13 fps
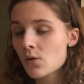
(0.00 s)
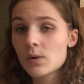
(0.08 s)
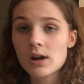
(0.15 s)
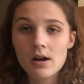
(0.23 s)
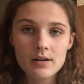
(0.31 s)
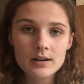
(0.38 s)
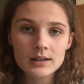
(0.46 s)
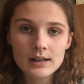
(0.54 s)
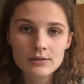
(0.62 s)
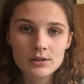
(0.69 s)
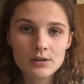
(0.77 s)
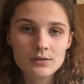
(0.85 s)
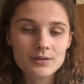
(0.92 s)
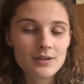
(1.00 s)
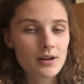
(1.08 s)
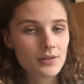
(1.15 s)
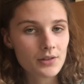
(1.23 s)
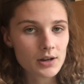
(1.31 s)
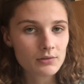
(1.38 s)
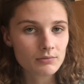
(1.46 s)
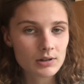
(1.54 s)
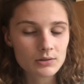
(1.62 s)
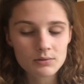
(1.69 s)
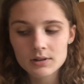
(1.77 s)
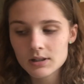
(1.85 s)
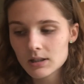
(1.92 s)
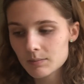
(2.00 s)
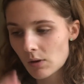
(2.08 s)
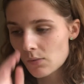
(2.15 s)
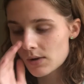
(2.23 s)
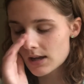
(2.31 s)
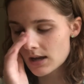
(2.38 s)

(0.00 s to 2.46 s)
We aren't allowed to use online resources, but we